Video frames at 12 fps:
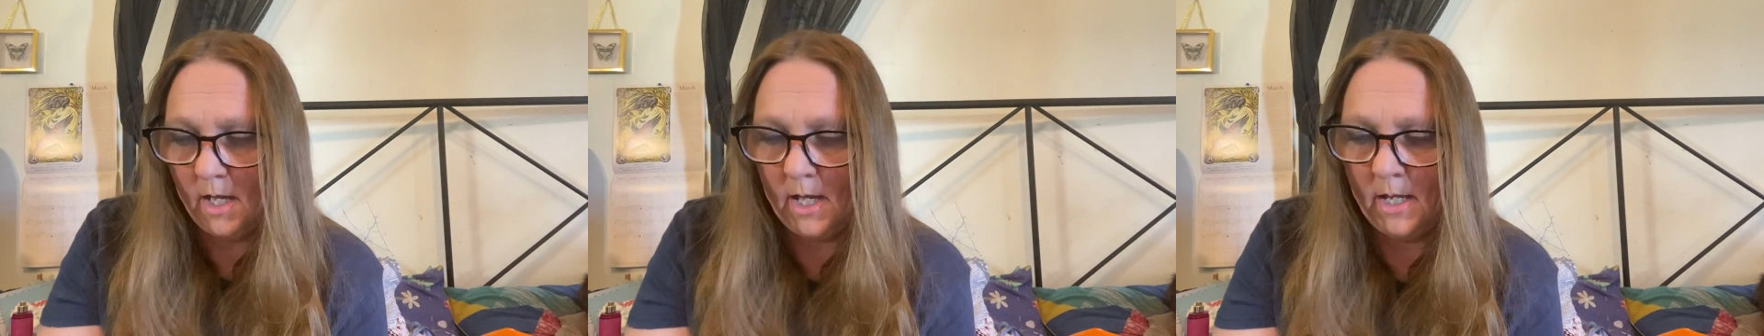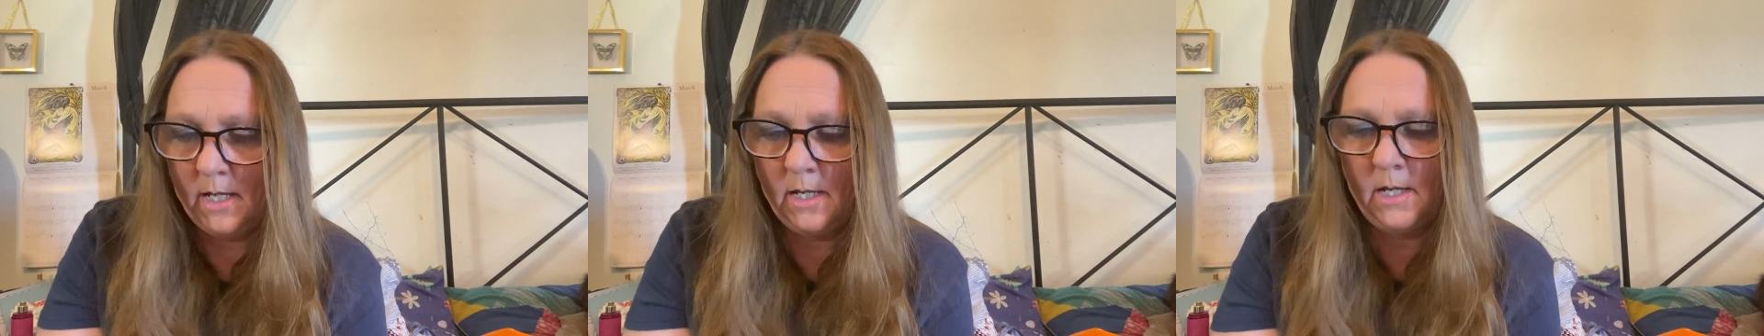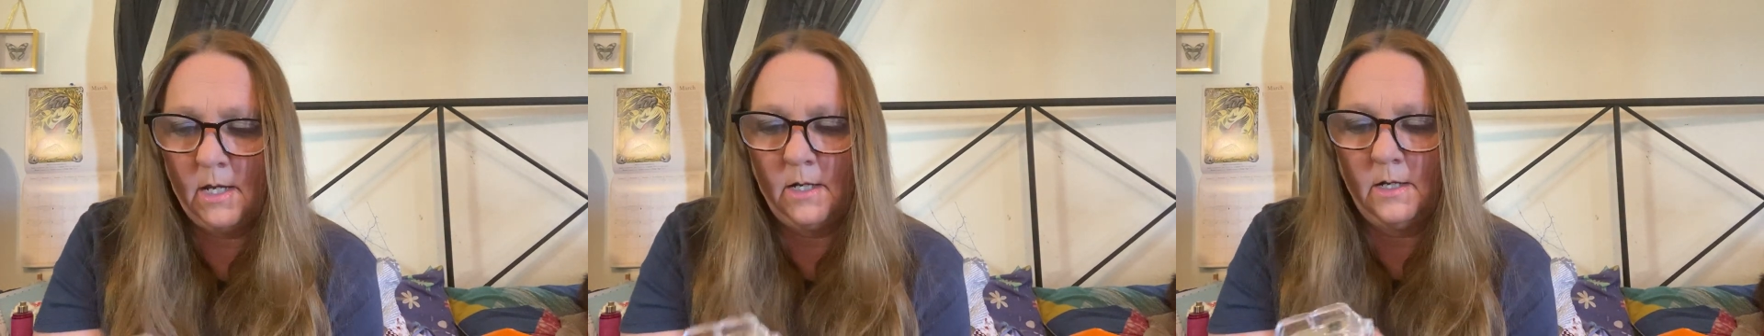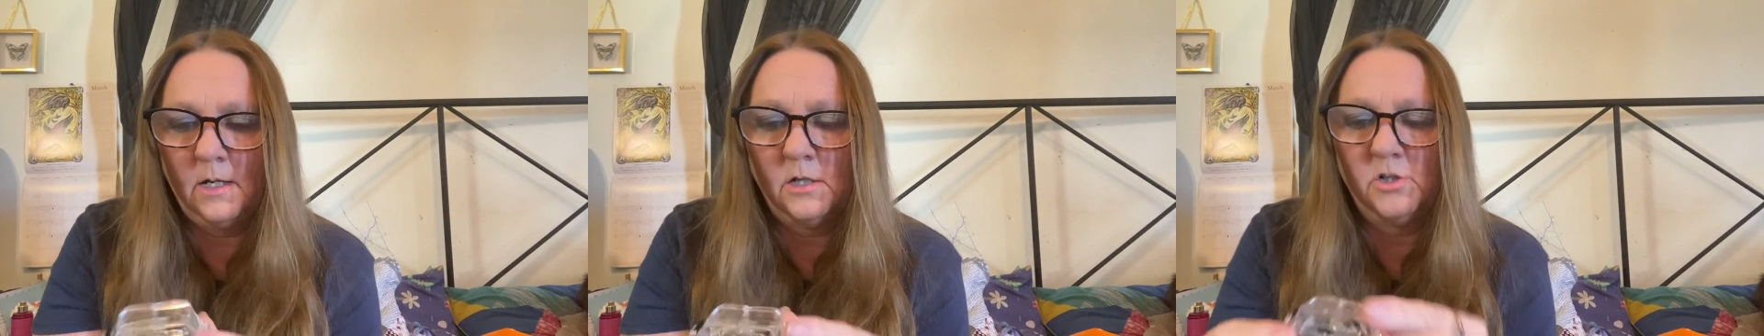
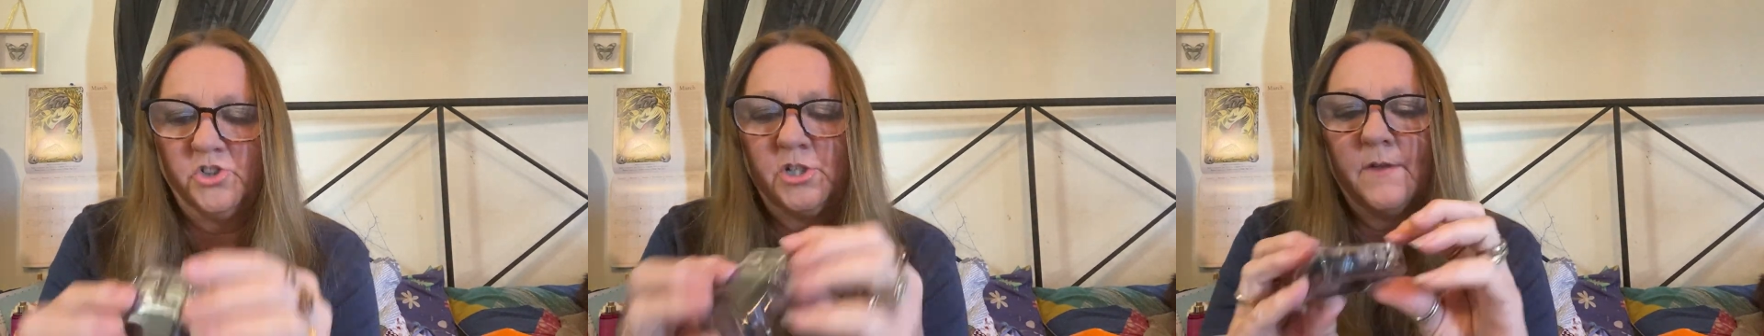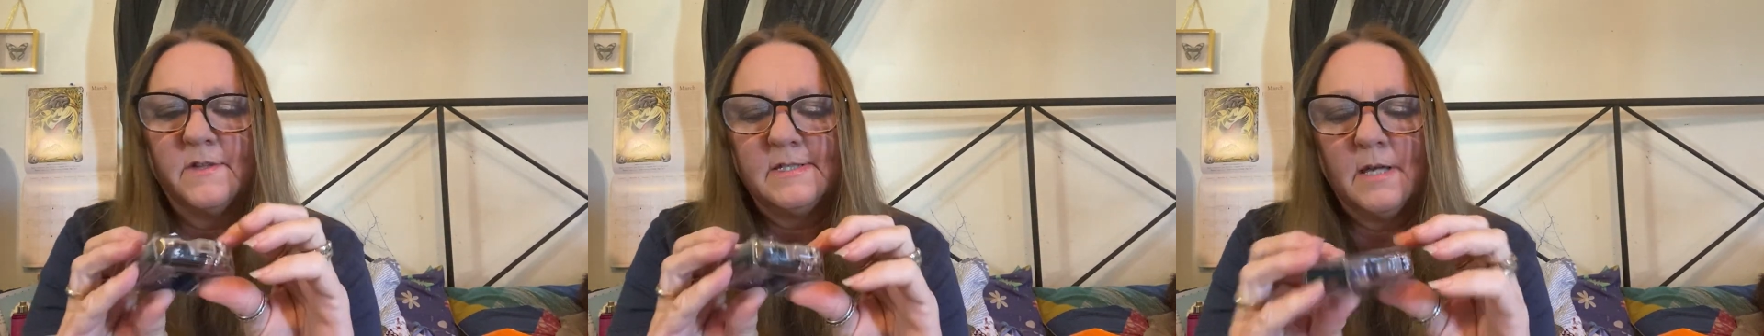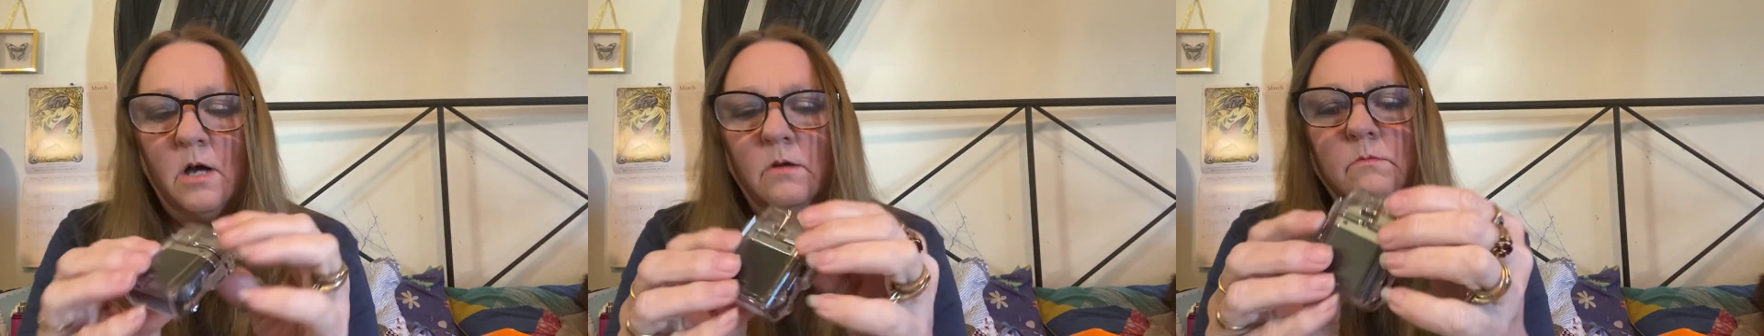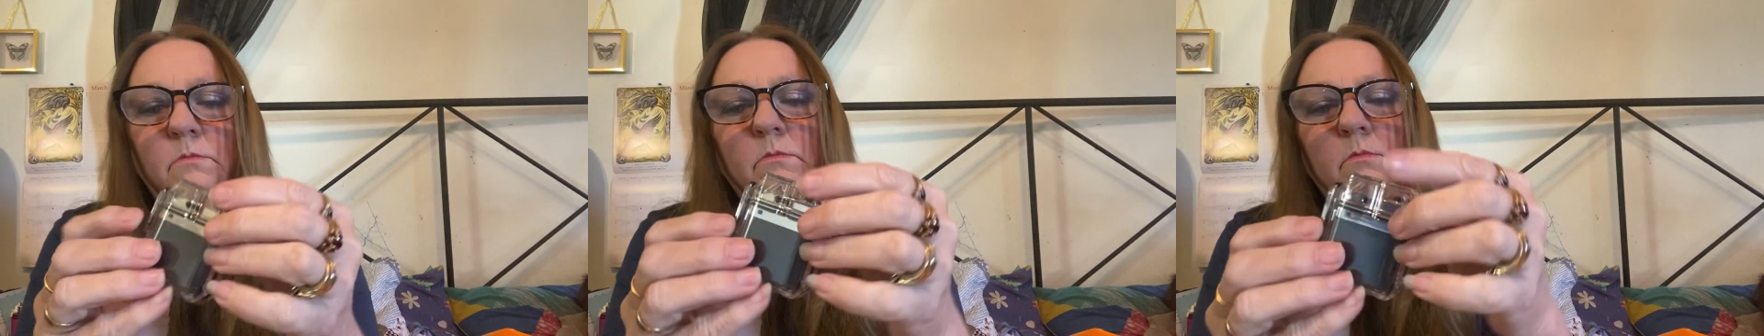And check this out.
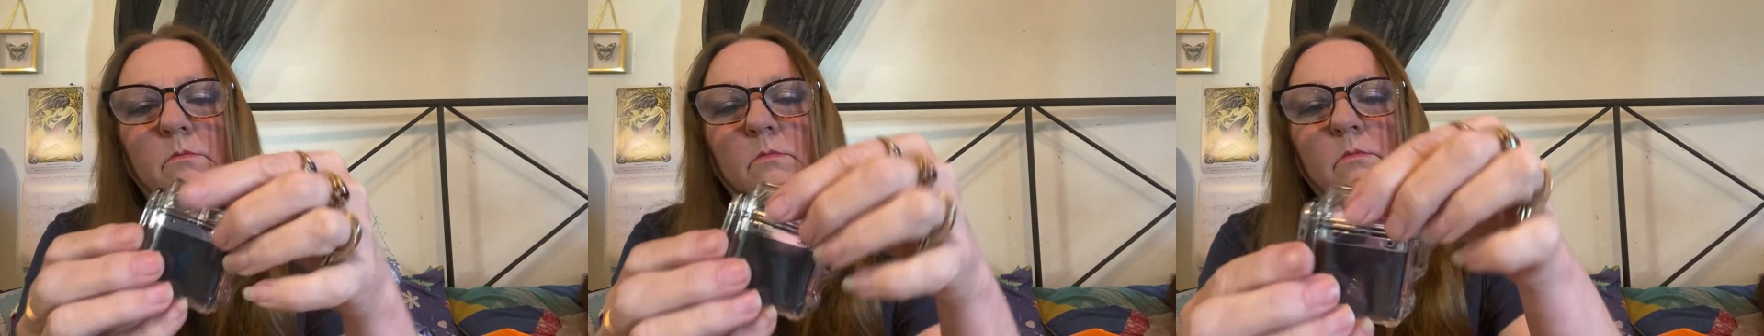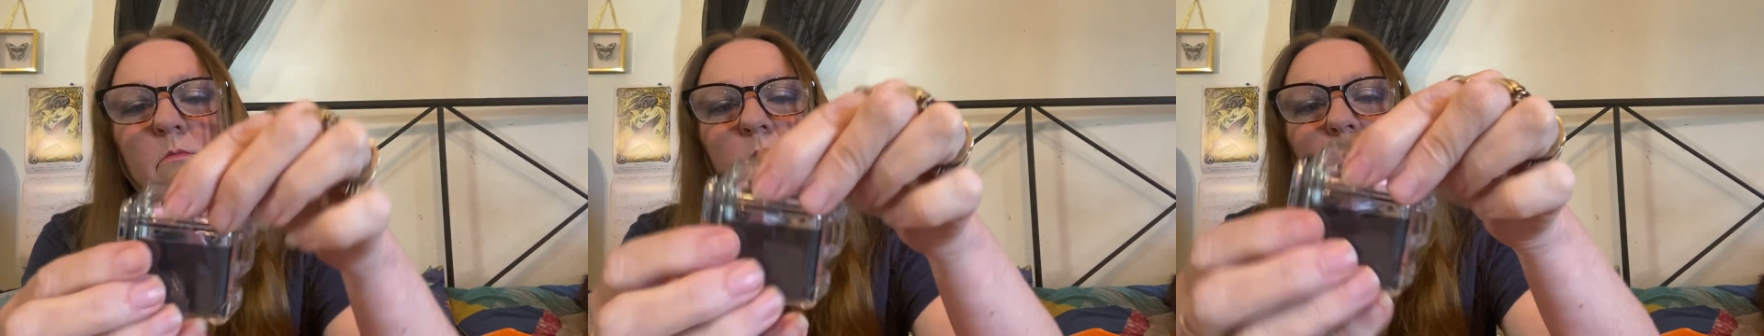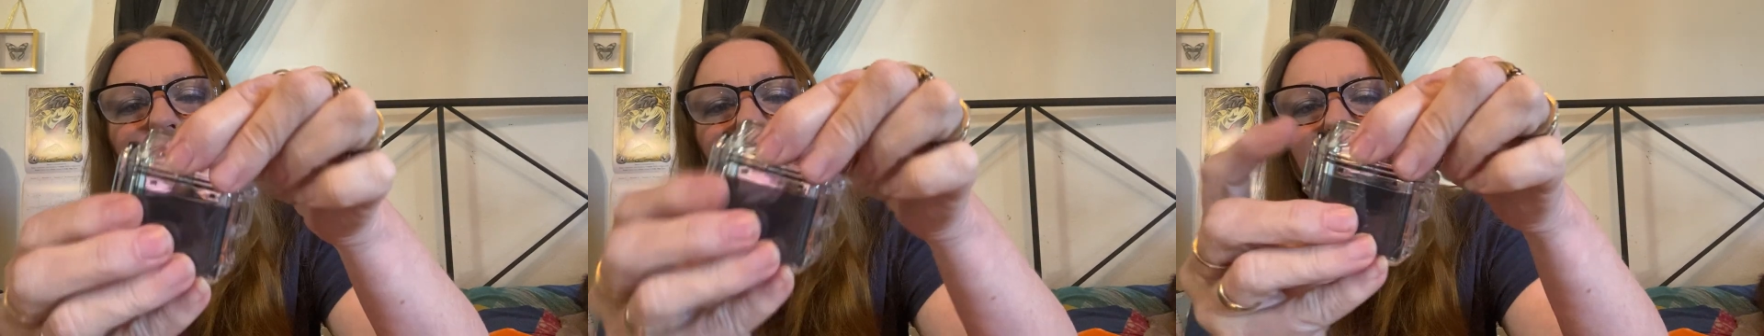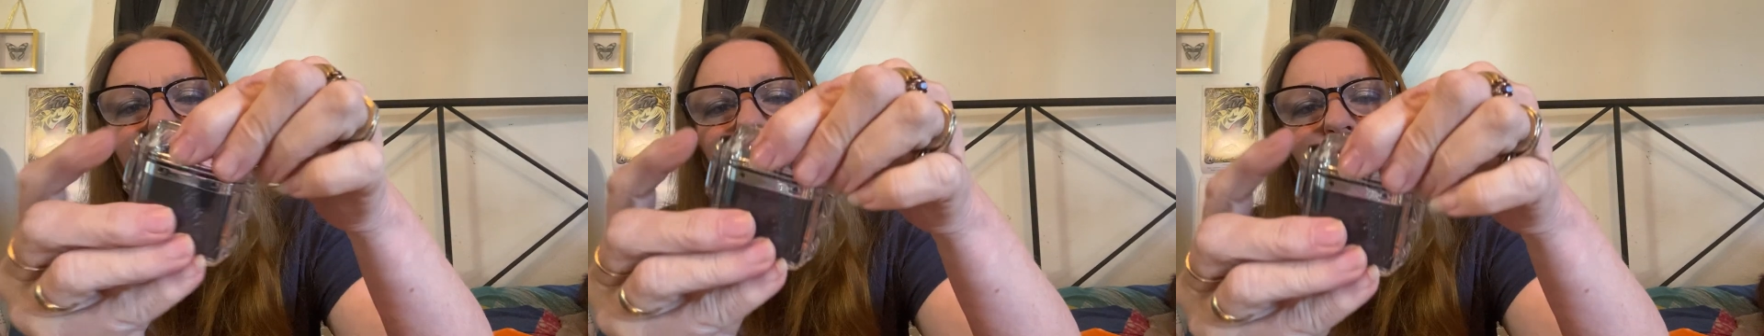
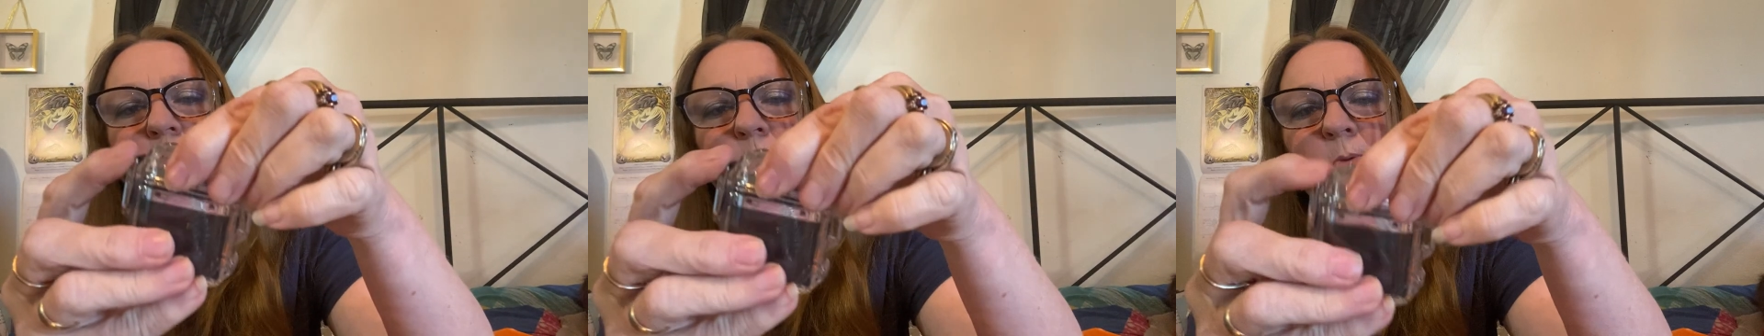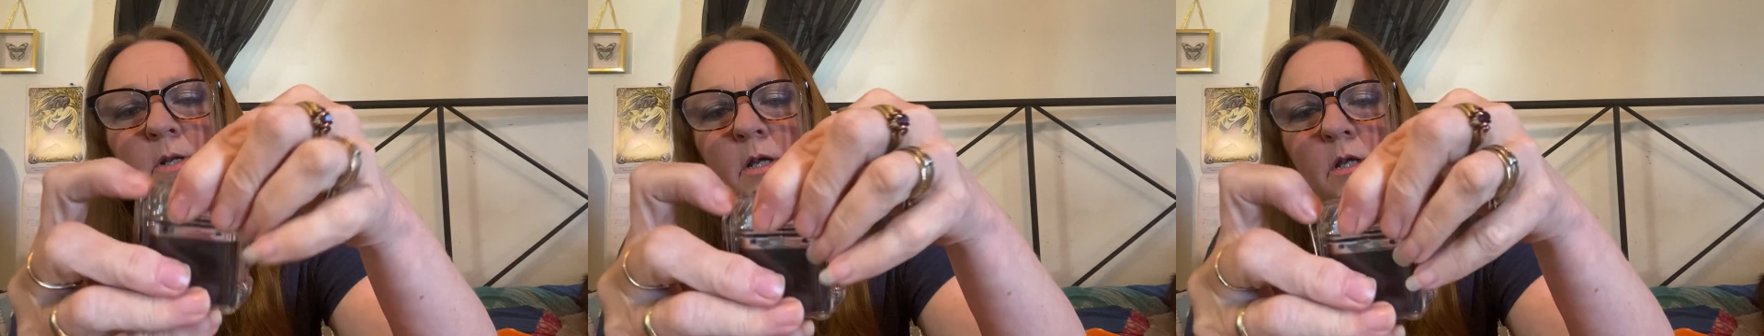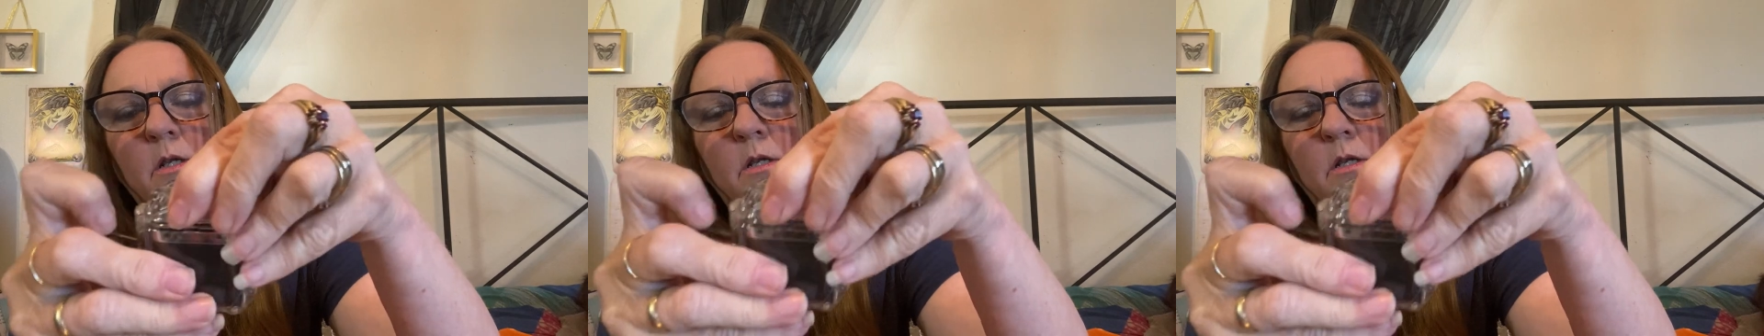You open it